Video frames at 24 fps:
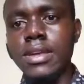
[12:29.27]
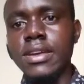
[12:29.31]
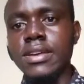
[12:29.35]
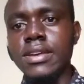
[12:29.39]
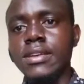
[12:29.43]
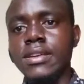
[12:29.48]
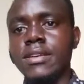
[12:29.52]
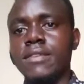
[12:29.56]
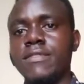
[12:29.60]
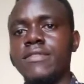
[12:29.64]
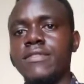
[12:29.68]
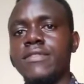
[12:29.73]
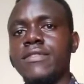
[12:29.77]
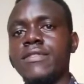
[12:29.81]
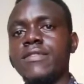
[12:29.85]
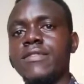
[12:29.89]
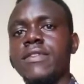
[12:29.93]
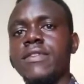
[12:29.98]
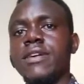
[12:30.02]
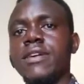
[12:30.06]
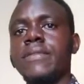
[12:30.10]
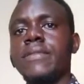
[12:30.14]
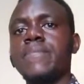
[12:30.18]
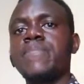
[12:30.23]
if
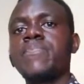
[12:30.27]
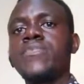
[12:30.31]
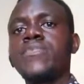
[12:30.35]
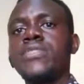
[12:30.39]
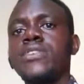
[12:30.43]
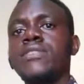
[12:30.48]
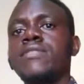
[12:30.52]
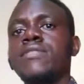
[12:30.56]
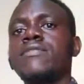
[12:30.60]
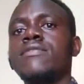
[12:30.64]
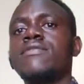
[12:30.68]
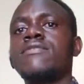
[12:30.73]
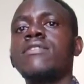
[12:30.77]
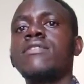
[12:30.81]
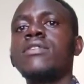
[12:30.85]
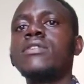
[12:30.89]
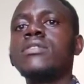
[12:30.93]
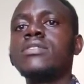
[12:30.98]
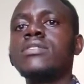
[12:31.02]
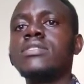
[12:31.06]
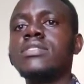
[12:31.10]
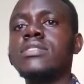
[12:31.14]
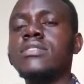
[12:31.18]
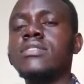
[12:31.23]
you've
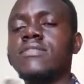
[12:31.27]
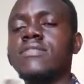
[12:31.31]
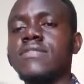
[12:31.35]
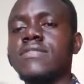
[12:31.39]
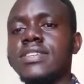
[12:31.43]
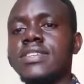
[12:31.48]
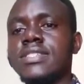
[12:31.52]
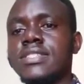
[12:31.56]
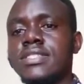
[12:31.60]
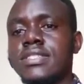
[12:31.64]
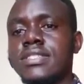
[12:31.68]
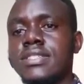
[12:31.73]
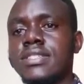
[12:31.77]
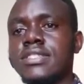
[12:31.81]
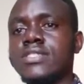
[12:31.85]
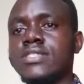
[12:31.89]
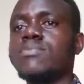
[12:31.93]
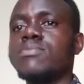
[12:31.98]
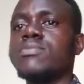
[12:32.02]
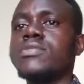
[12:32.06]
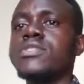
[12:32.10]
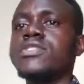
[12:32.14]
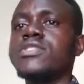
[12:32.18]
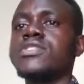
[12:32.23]
followed the first six
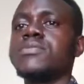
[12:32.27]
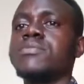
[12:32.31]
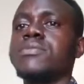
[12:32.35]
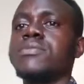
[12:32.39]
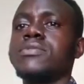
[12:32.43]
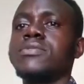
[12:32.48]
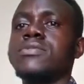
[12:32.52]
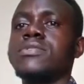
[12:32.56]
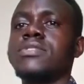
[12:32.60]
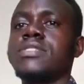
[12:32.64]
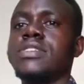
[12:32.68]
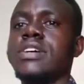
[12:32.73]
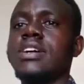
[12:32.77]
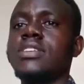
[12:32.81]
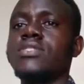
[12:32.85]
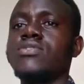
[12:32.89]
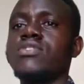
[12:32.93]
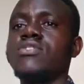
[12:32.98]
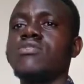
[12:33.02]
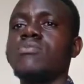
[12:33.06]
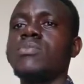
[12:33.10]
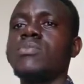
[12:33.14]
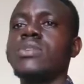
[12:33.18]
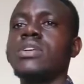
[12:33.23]
principles as
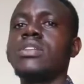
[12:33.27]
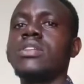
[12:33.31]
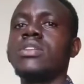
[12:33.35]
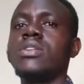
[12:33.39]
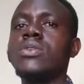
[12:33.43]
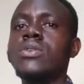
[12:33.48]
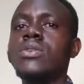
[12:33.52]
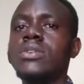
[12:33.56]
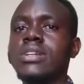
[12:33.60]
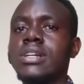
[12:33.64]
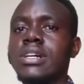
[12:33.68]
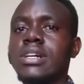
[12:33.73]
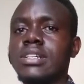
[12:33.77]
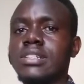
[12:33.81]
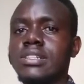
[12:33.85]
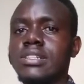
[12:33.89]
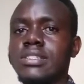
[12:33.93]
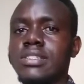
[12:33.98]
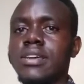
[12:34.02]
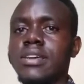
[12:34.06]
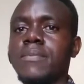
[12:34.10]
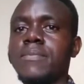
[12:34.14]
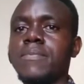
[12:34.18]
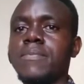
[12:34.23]
we've been looking at
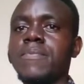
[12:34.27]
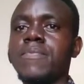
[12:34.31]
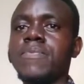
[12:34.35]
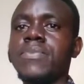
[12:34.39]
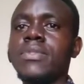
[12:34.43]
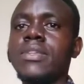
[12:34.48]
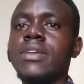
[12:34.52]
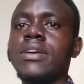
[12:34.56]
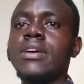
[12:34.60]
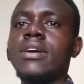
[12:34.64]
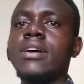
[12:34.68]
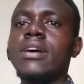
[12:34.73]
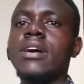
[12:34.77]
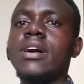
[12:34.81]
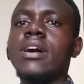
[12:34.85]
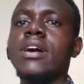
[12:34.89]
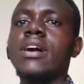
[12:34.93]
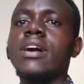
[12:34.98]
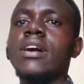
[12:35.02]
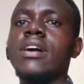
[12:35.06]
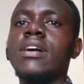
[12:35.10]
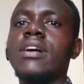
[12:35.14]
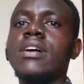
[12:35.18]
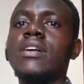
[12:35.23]
them,
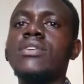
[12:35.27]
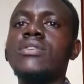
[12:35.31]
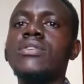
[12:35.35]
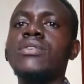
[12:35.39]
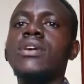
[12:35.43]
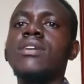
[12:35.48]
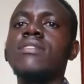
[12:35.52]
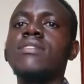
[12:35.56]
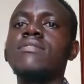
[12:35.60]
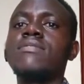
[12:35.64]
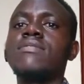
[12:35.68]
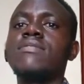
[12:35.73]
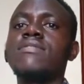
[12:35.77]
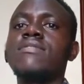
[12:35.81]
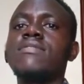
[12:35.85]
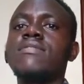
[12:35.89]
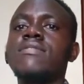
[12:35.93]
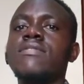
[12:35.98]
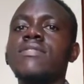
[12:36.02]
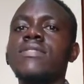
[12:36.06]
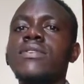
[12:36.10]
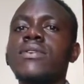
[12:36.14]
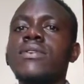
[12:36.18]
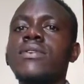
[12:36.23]
you
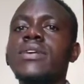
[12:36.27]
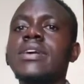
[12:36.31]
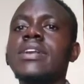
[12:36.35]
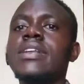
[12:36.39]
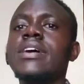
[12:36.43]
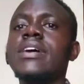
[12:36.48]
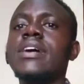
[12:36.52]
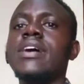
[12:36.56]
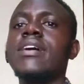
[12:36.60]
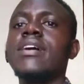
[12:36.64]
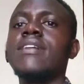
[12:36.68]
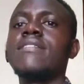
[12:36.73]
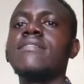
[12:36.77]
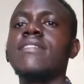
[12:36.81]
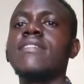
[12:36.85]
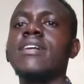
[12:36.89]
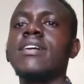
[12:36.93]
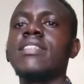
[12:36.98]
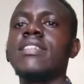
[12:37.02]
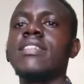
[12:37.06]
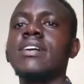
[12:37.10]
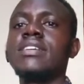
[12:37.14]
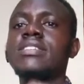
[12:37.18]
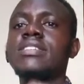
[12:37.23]
already have
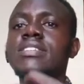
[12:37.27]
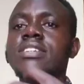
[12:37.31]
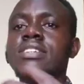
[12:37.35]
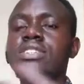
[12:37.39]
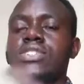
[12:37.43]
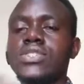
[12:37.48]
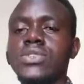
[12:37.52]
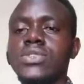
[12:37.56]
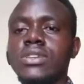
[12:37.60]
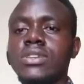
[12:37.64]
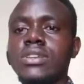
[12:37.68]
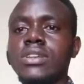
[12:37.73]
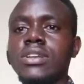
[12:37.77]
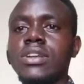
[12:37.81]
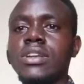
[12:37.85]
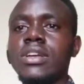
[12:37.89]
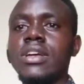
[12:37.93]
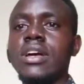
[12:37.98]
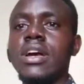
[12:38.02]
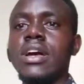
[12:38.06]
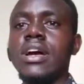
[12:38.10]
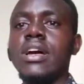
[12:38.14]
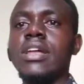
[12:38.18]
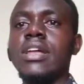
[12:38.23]
their attention
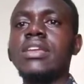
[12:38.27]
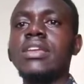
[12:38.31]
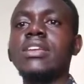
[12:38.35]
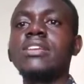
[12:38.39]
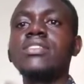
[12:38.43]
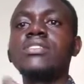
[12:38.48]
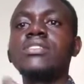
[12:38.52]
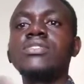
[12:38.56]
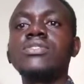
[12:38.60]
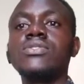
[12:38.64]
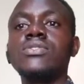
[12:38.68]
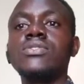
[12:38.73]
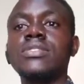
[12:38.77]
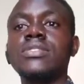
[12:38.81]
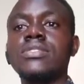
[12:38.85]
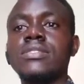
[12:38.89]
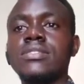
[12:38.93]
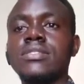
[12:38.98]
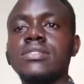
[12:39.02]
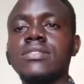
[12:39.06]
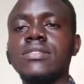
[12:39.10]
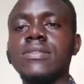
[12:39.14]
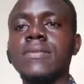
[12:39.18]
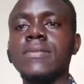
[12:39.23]
and interest.